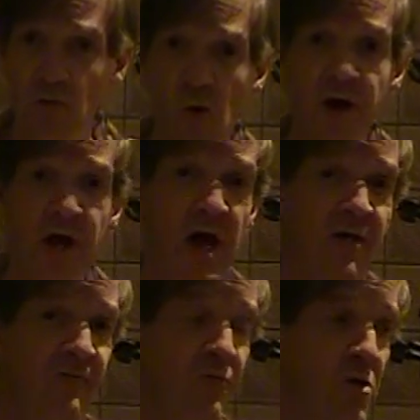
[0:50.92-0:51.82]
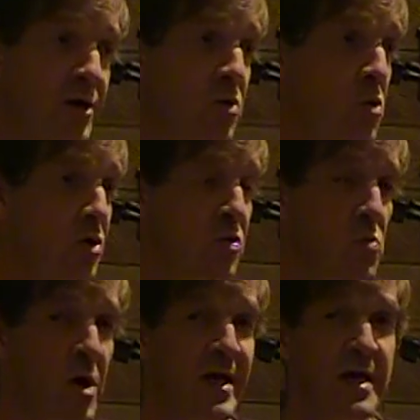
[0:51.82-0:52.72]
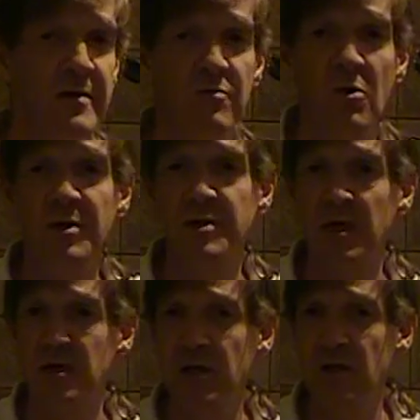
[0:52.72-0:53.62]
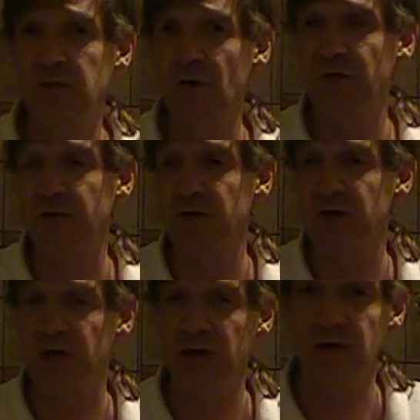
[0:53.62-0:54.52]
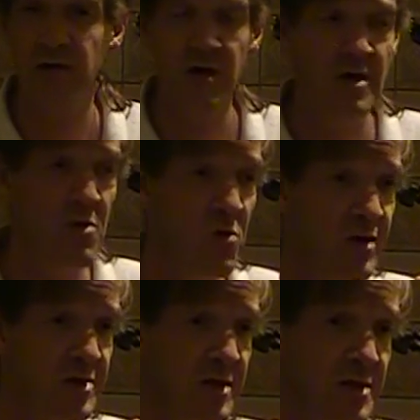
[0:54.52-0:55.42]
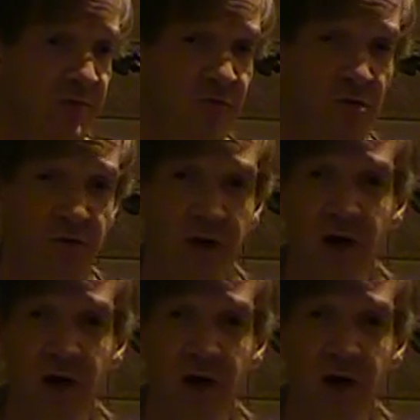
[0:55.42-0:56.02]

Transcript: 1/2, 1/4, 1/8, 1/16, 1/32, 1/64, and